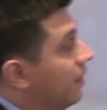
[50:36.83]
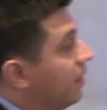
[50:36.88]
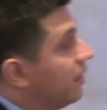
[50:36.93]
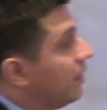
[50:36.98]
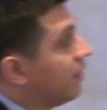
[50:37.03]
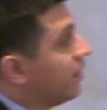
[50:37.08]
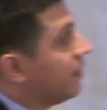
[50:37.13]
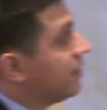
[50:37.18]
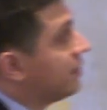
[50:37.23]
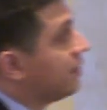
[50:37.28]

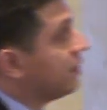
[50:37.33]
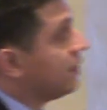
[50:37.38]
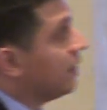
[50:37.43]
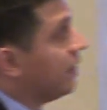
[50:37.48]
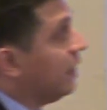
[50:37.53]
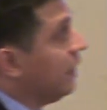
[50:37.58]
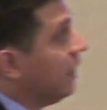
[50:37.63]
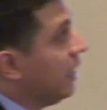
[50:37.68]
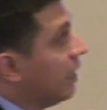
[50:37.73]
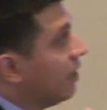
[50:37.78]
That this is a
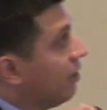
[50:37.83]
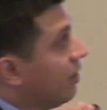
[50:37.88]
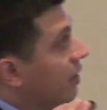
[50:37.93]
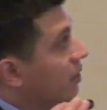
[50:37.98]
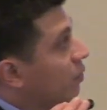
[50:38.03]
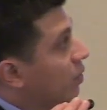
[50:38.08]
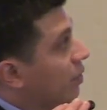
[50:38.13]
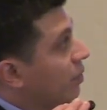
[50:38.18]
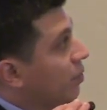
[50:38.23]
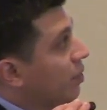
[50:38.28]
key
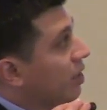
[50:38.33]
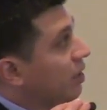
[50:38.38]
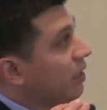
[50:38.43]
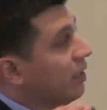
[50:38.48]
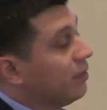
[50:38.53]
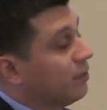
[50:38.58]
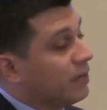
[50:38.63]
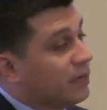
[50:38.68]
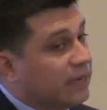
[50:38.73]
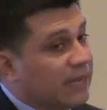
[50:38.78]
area where we
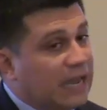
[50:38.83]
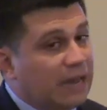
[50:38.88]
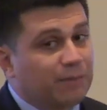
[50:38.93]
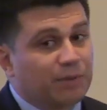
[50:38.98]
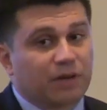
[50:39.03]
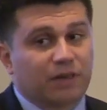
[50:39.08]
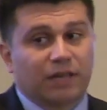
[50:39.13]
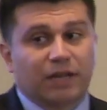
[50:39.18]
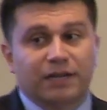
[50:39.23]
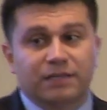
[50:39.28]
really can
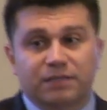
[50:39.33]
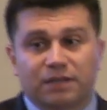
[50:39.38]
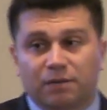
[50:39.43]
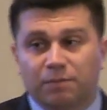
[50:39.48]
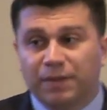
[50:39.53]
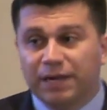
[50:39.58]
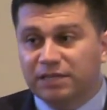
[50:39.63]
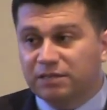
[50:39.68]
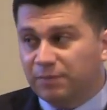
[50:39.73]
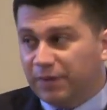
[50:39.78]
capitalize
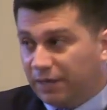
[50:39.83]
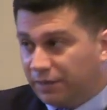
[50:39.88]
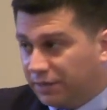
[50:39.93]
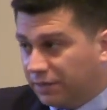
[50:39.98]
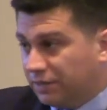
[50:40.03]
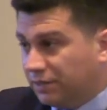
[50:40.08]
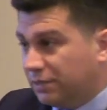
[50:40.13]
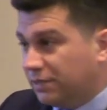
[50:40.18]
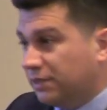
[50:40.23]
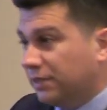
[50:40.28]
on mixed
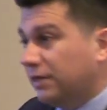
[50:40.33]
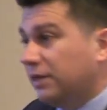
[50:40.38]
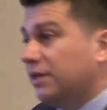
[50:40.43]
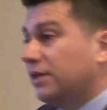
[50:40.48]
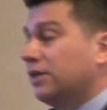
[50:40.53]
methods,